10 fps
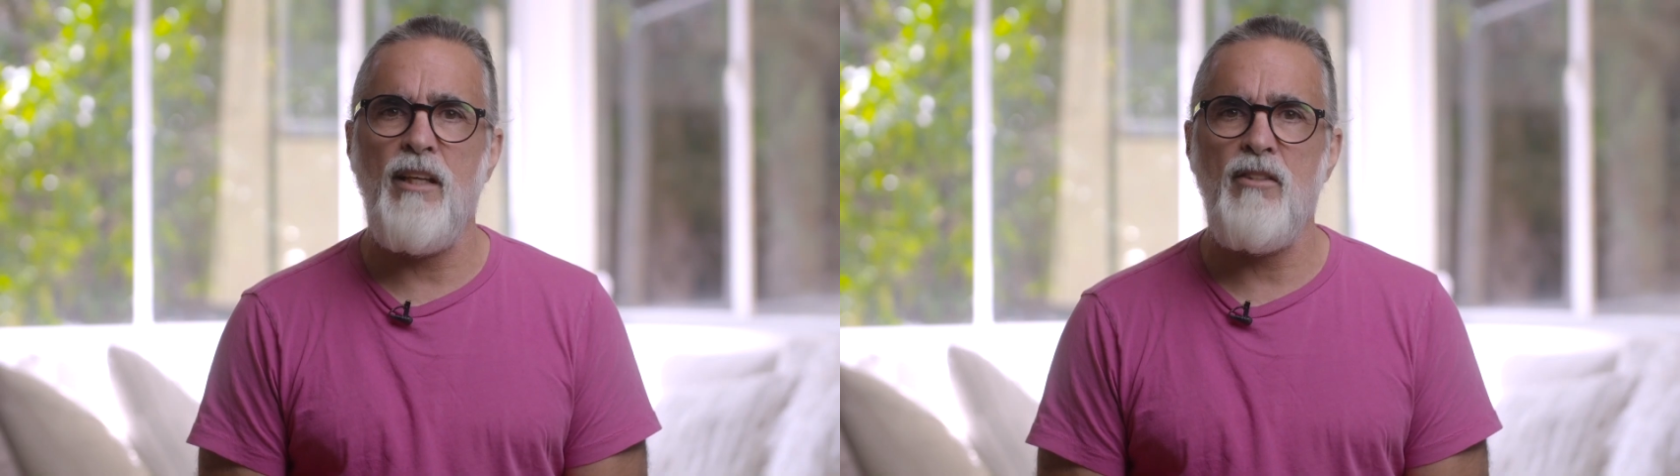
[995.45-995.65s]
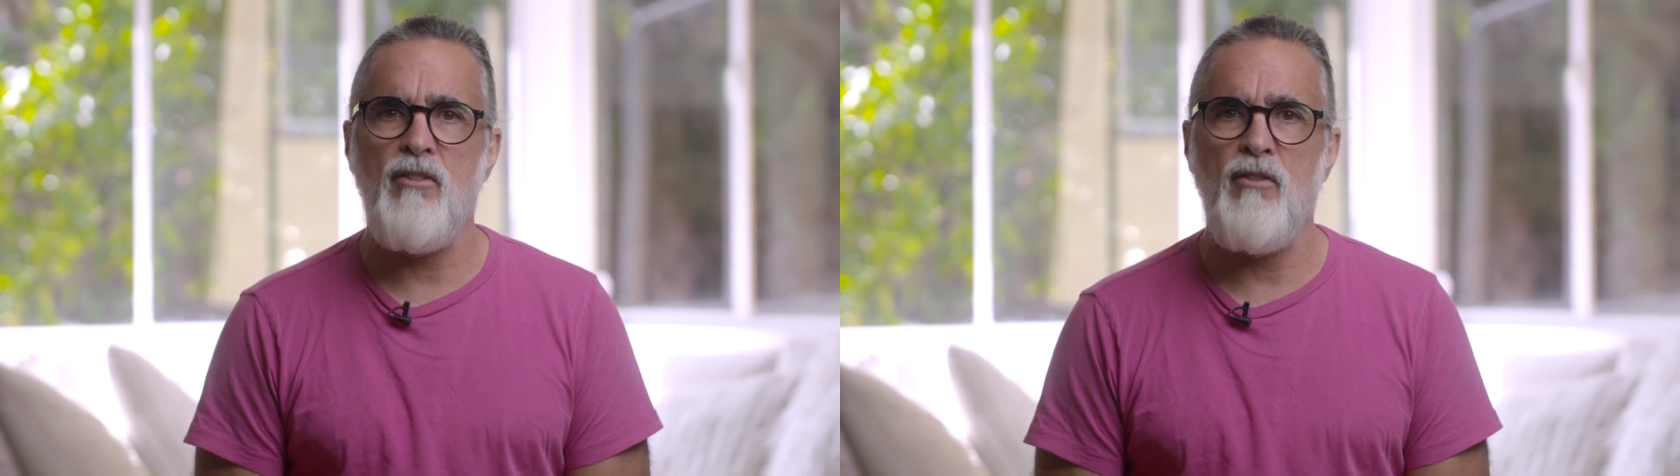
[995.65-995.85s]

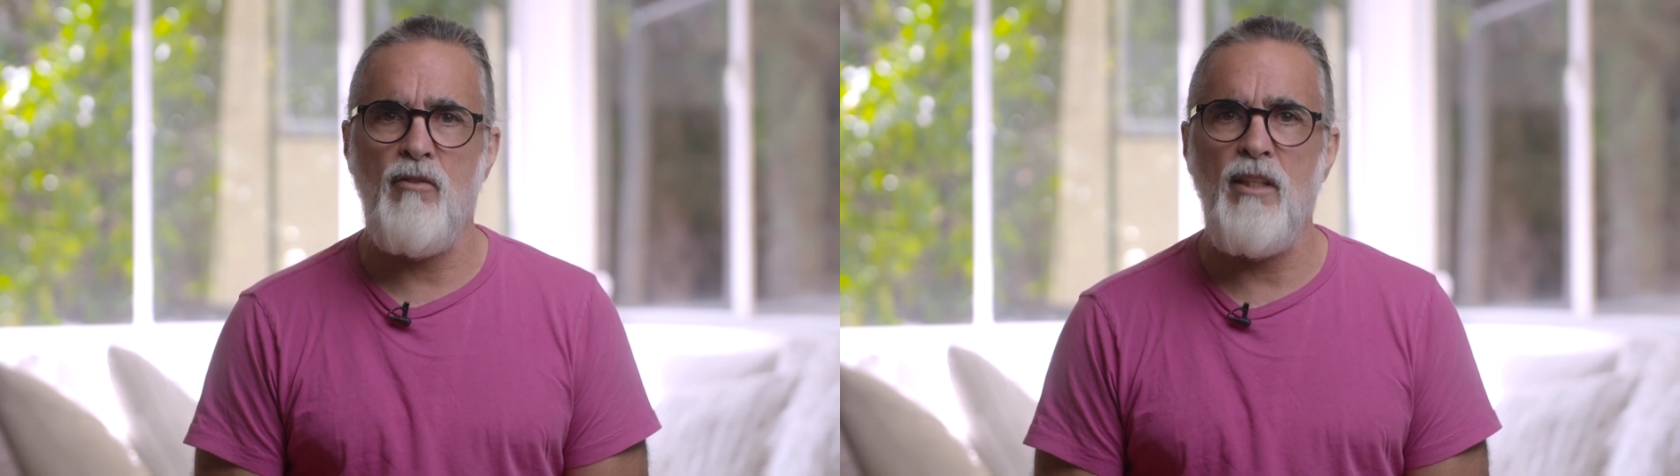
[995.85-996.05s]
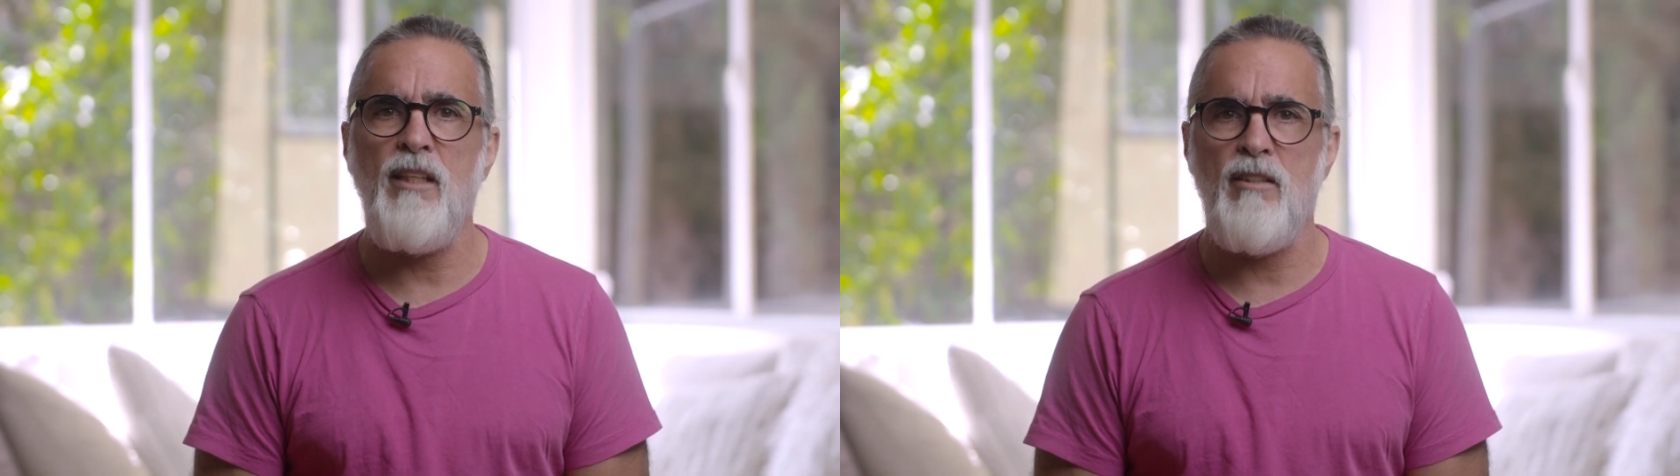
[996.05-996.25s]
that
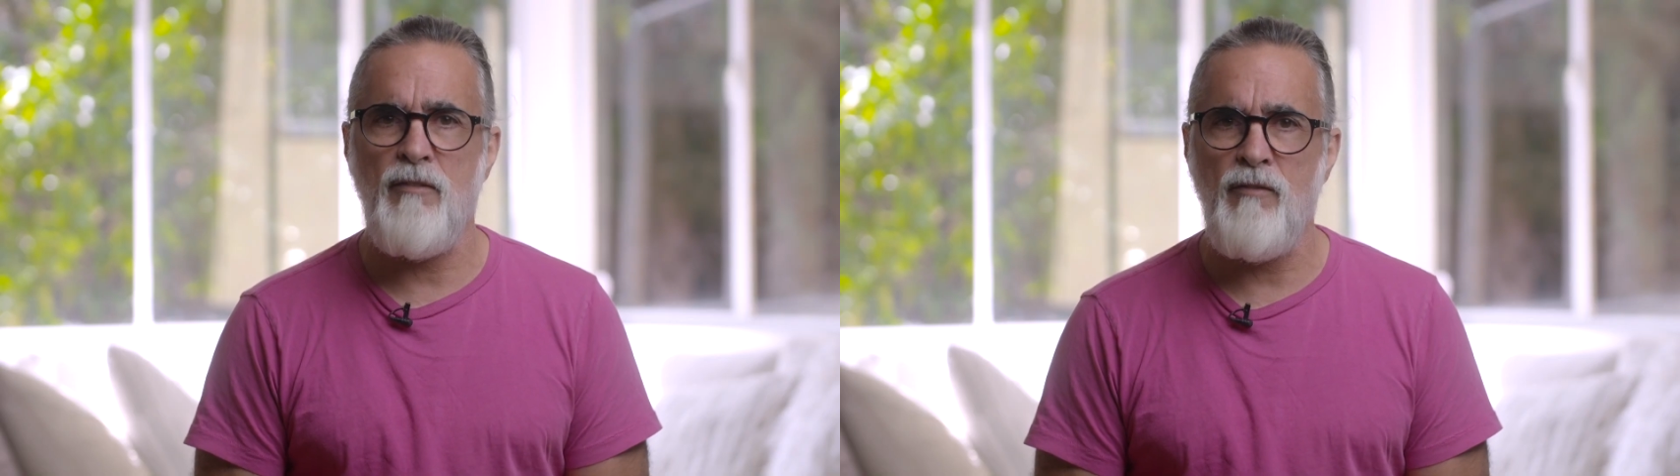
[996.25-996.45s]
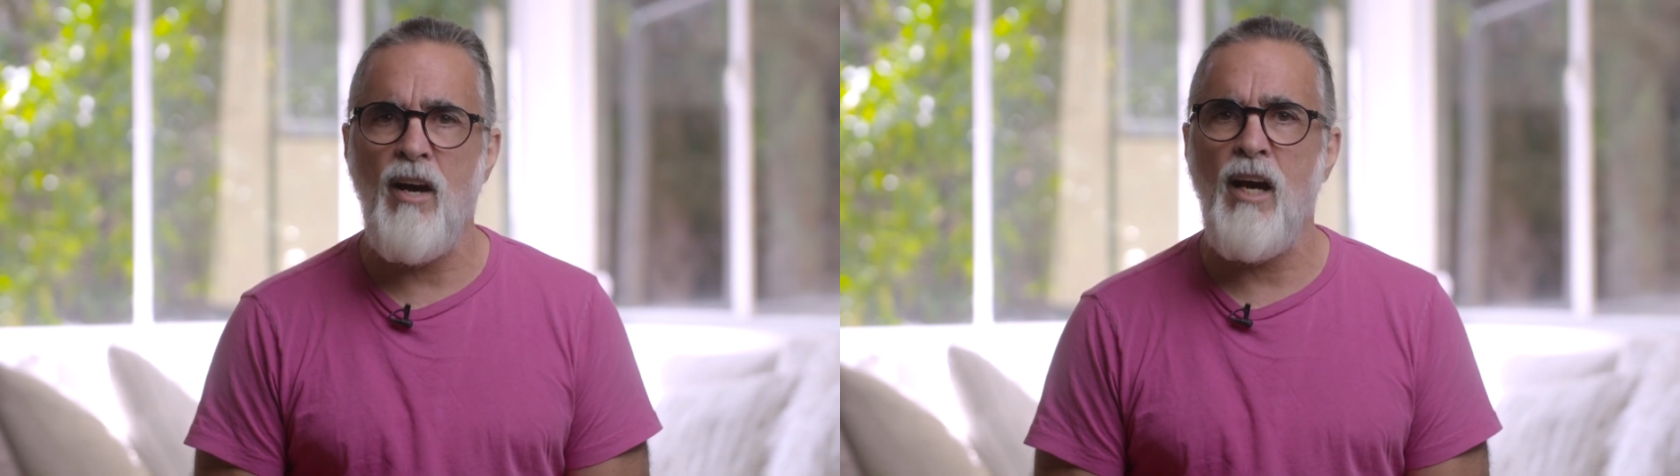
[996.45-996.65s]
you need
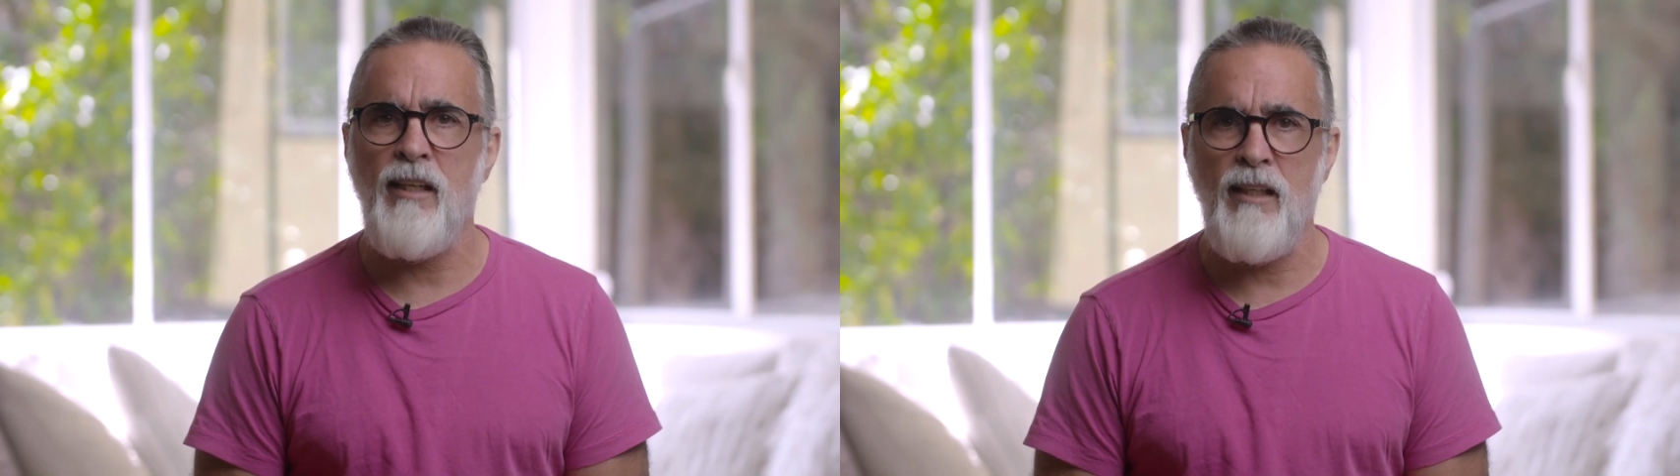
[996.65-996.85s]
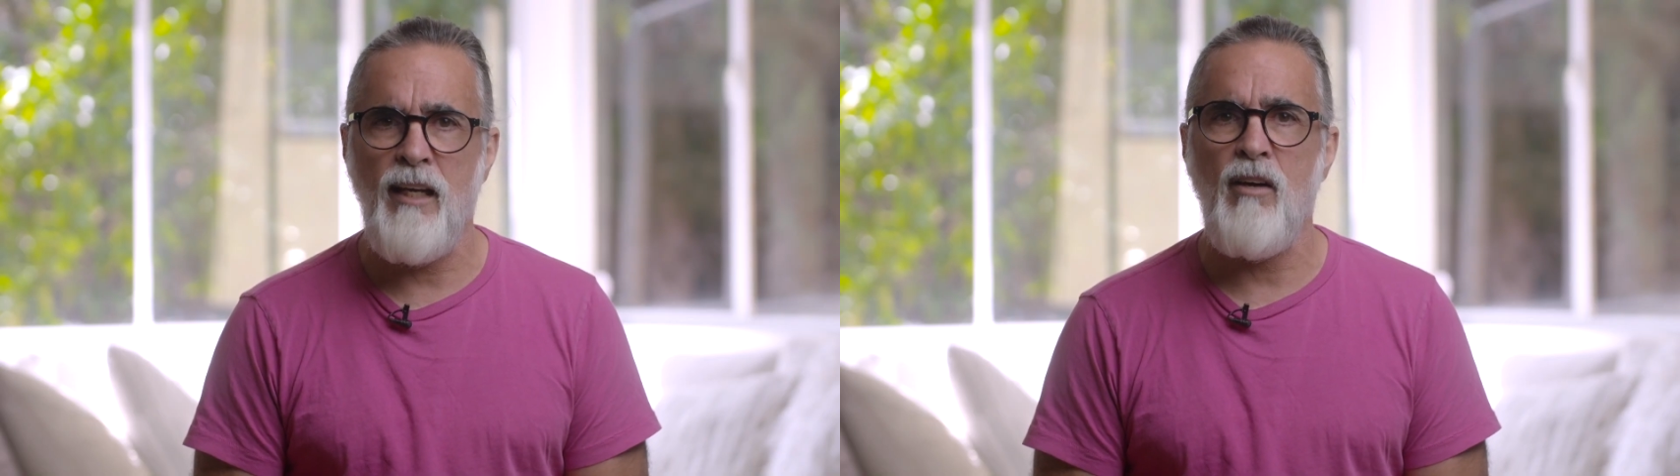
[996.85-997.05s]
to
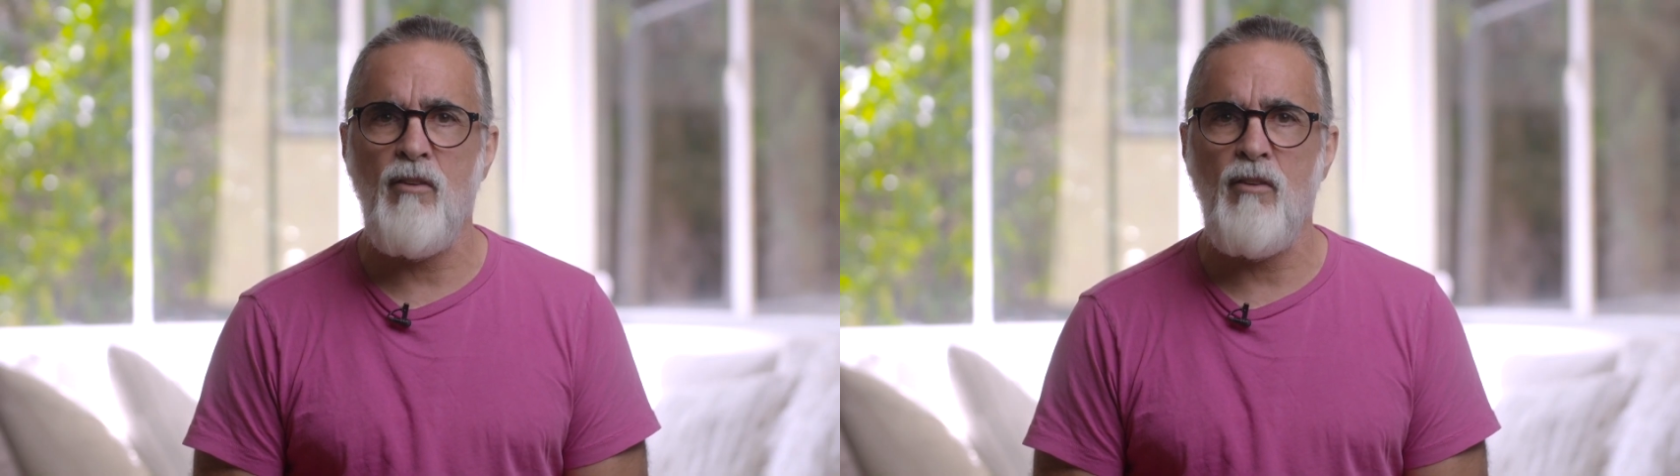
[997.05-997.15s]
find now.